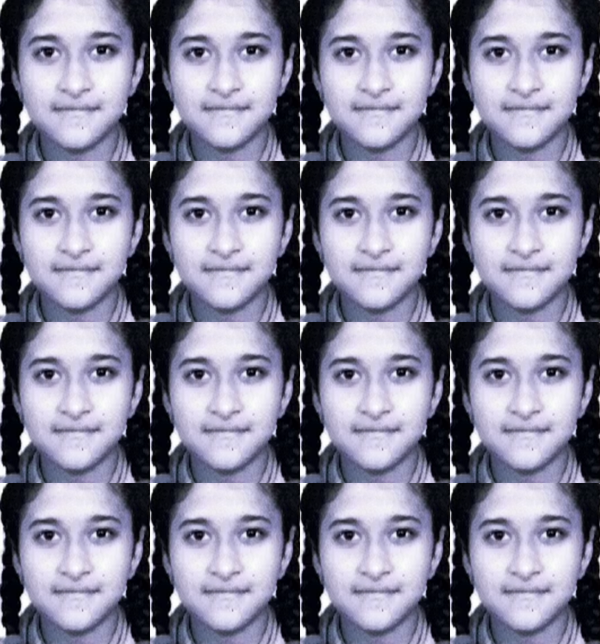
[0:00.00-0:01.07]

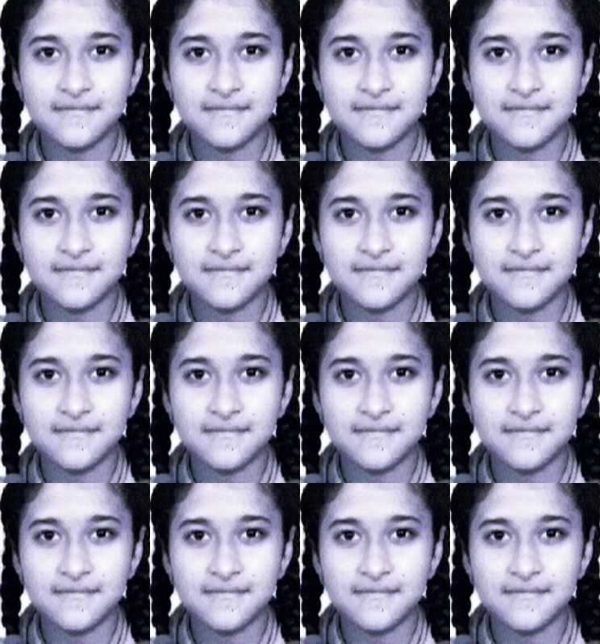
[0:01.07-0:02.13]

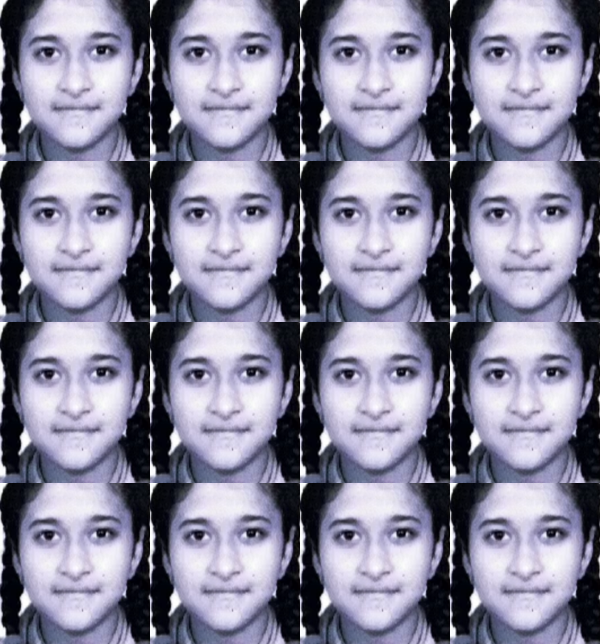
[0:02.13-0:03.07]
[no speech]